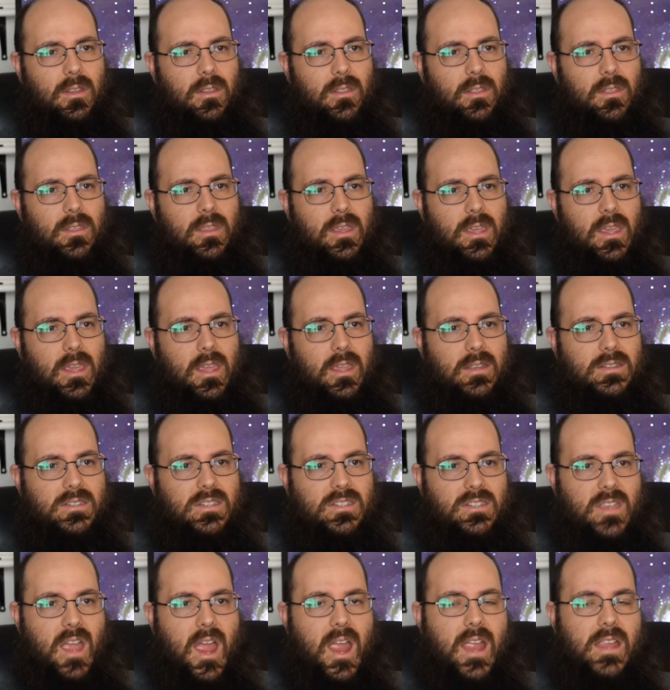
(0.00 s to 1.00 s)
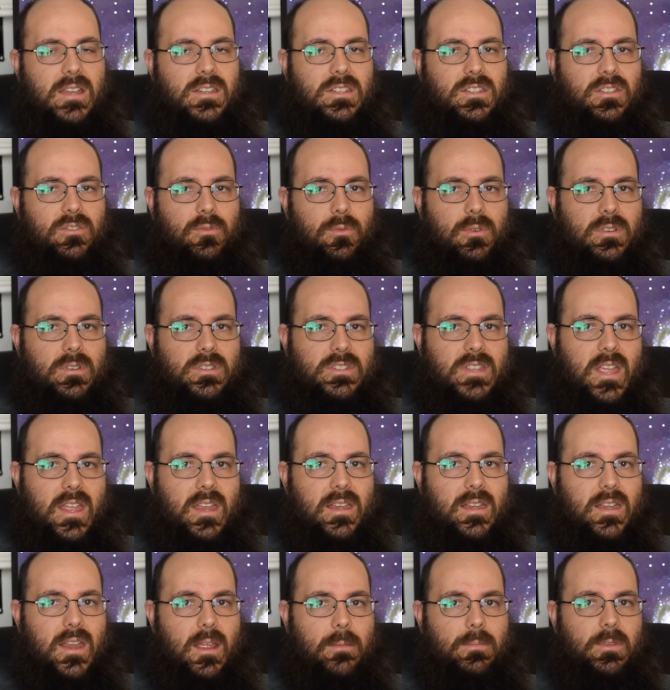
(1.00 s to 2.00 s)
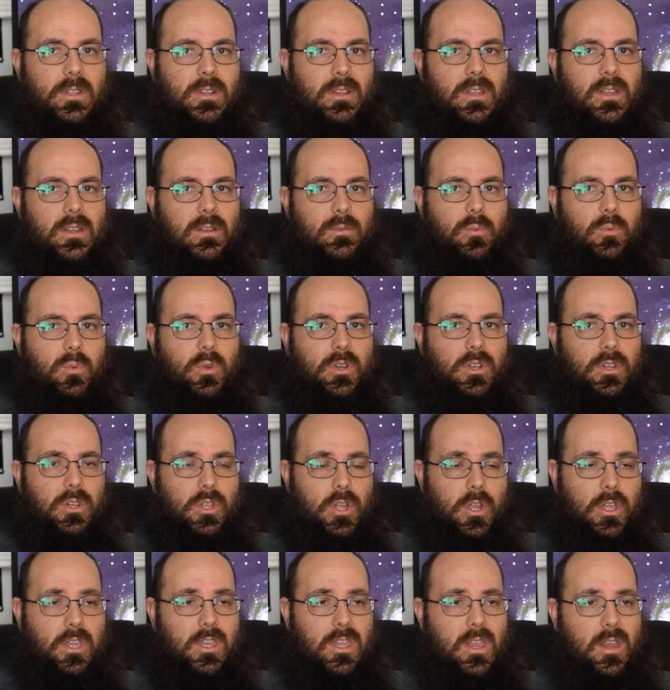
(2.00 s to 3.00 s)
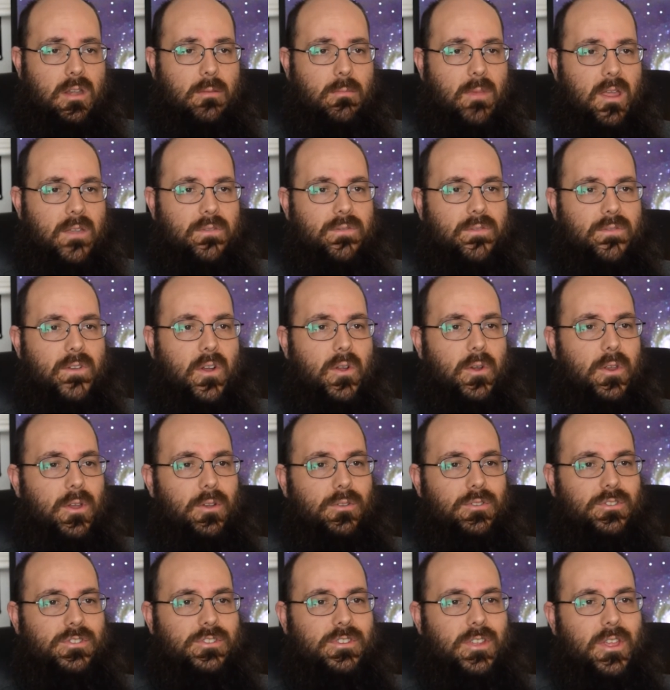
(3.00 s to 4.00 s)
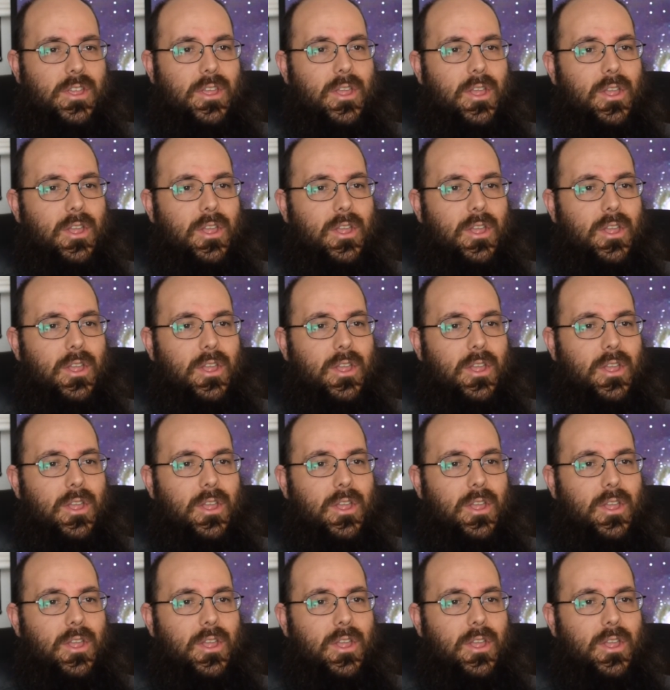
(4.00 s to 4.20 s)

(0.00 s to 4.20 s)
the size the Rosette Nebula would look in my photos.